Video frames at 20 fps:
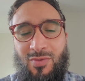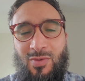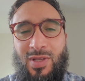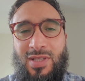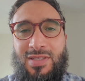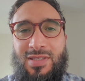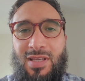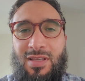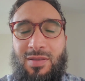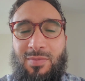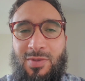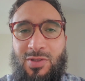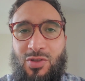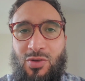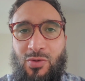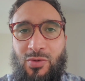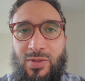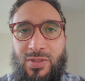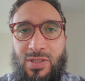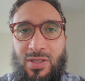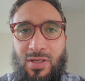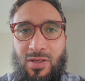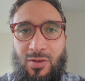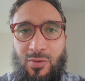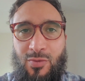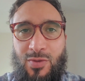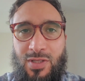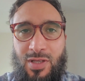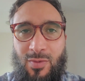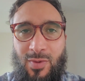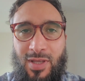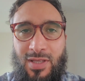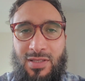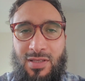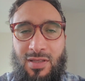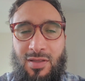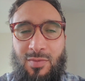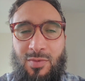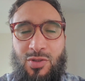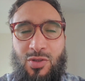we can say the majority, loosely, we can
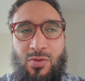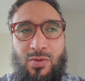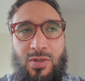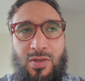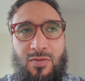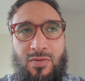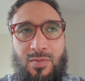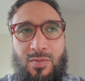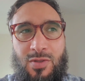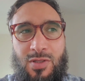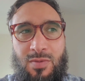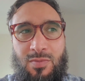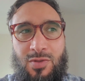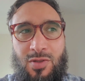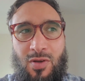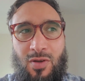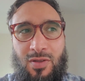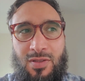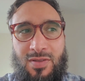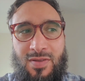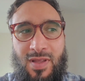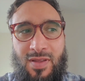say the majority of the Muslim scholars,